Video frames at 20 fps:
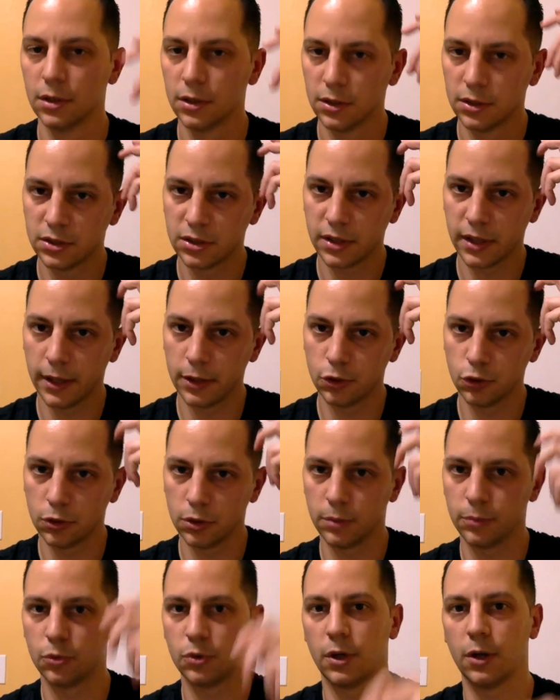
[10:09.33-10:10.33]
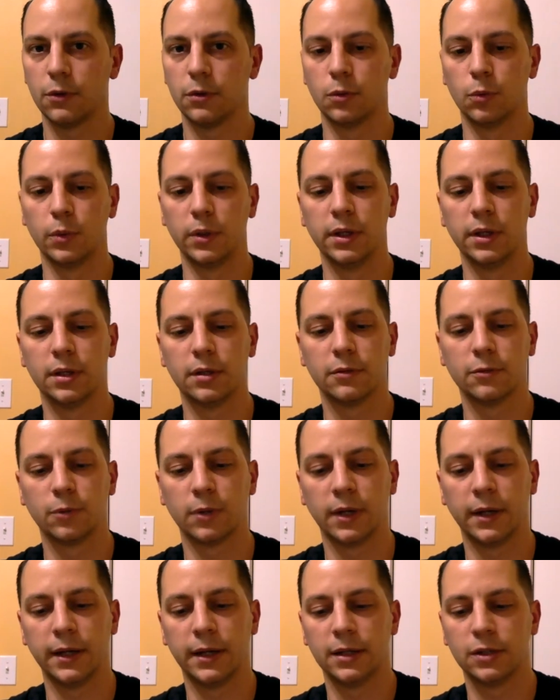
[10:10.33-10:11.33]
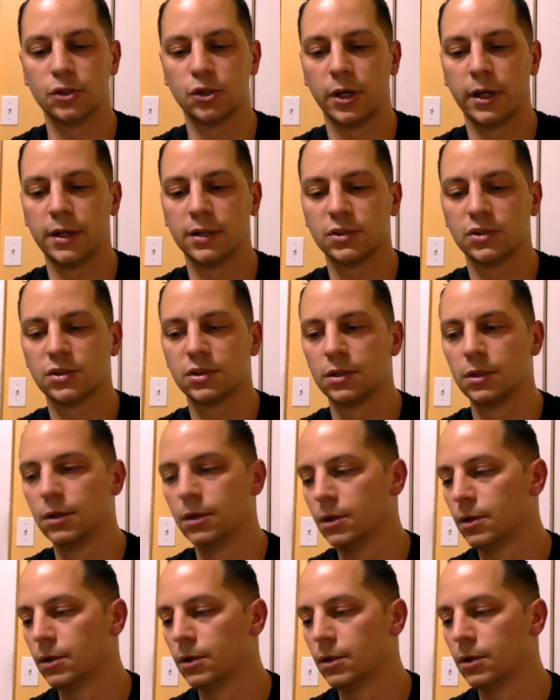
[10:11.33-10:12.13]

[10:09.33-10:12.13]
schedule them throughout the week when I get a chance.